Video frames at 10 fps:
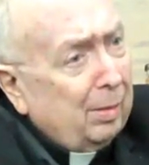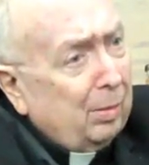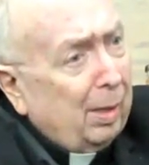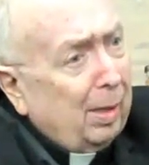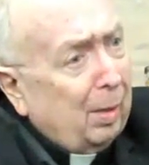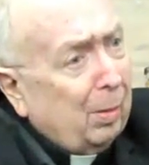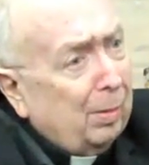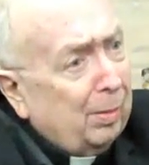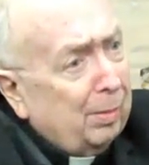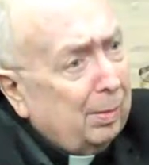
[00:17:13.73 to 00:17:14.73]
to let
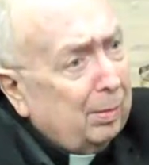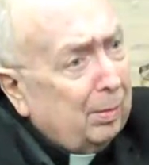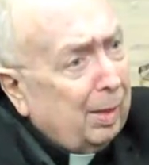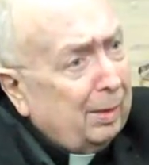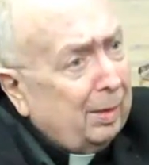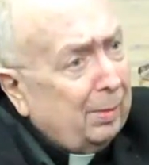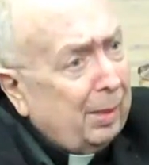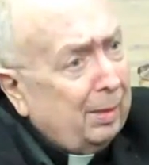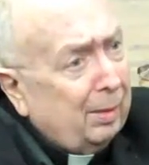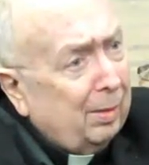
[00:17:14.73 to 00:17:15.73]
them
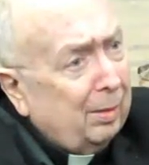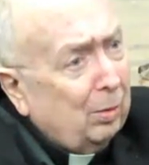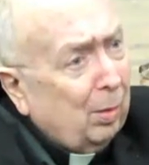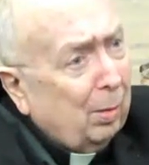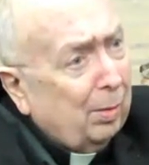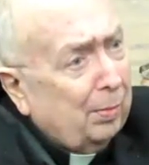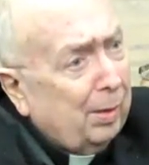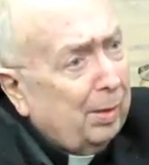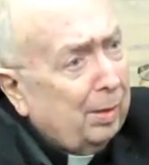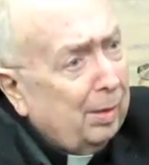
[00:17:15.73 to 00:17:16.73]
enter into our
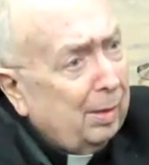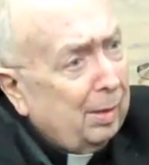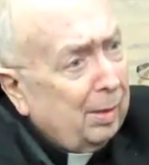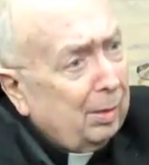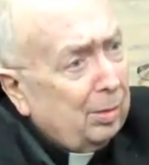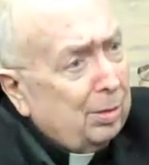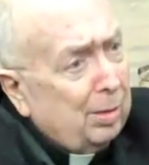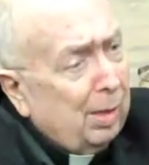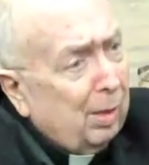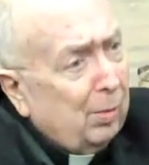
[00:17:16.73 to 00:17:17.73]
faith, to
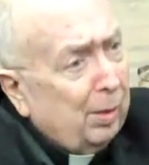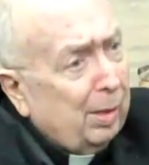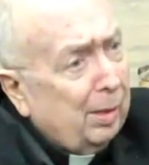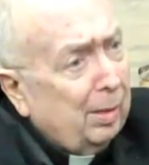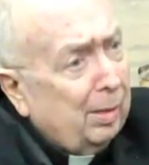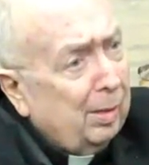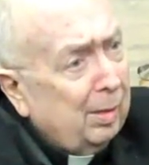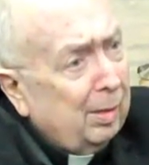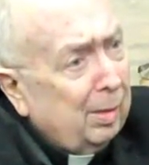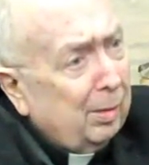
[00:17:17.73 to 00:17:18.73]
see how we can
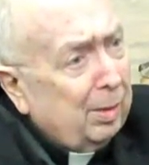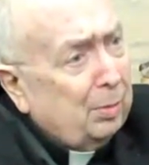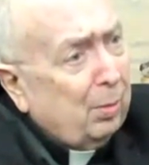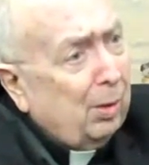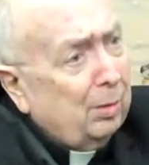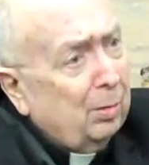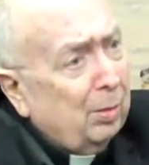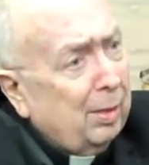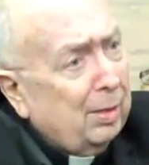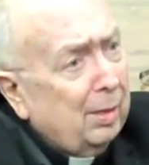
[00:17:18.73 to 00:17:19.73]
respond to
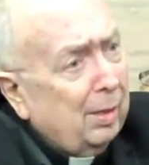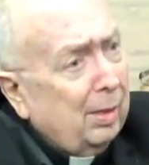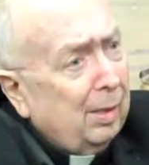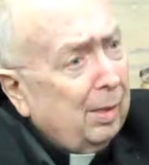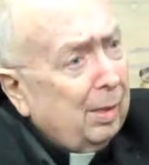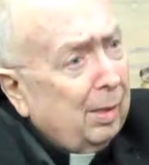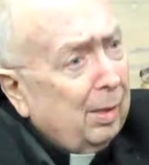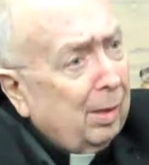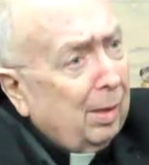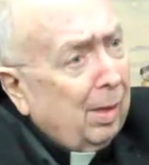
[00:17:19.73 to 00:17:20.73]
this.
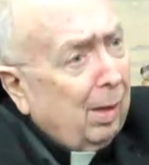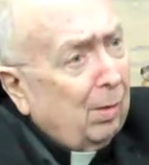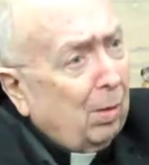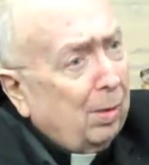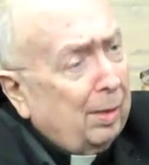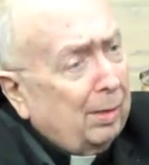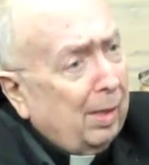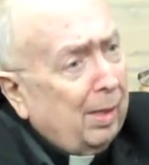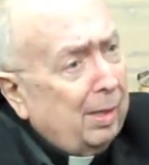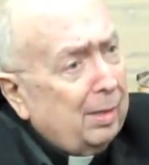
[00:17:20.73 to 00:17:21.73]
How long it
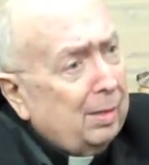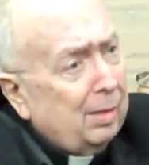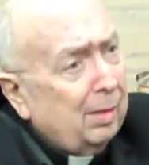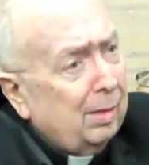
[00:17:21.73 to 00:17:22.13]
takes,